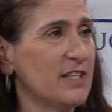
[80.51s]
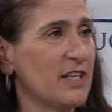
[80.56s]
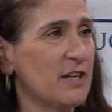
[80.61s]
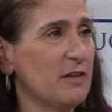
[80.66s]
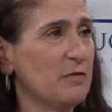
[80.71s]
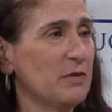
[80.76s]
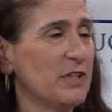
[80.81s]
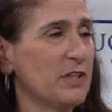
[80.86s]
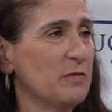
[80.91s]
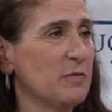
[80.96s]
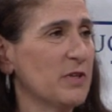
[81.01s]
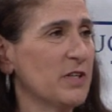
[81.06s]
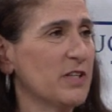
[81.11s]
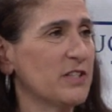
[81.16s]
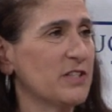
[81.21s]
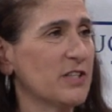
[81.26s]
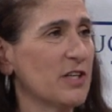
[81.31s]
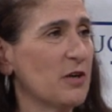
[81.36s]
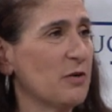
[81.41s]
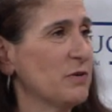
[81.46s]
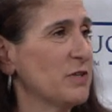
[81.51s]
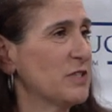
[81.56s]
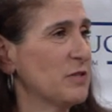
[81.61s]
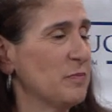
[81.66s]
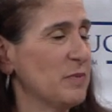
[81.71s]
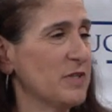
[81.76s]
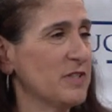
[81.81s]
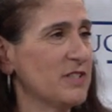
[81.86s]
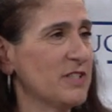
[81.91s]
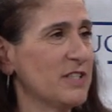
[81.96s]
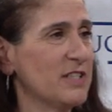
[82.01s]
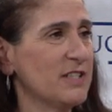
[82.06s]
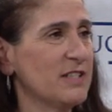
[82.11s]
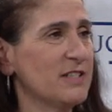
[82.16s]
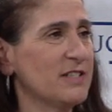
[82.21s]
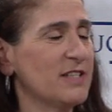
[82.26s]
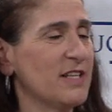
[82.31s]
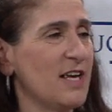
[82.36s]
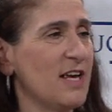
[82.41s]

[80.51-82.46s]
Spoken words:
and I really wanted to go into business,